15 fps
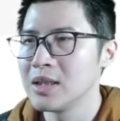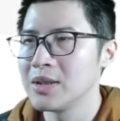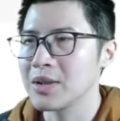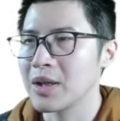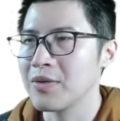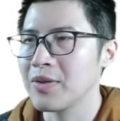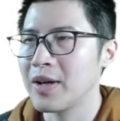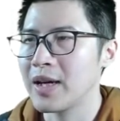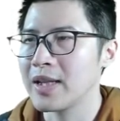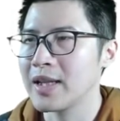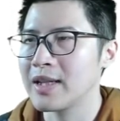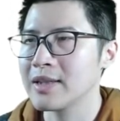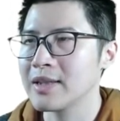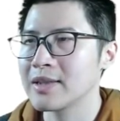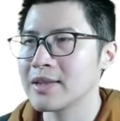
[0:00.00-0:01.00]
You can find
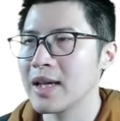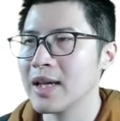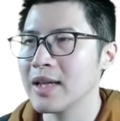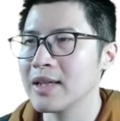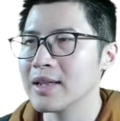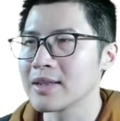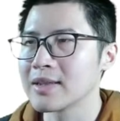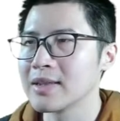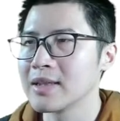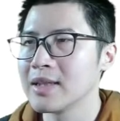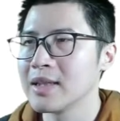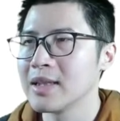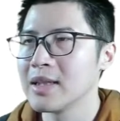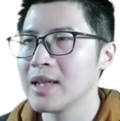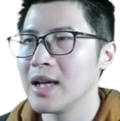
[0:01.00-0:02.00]
in this case,
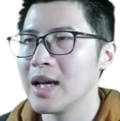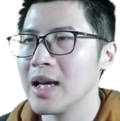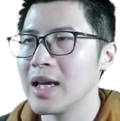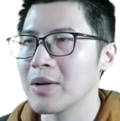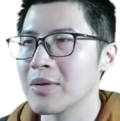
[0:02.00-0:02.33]
A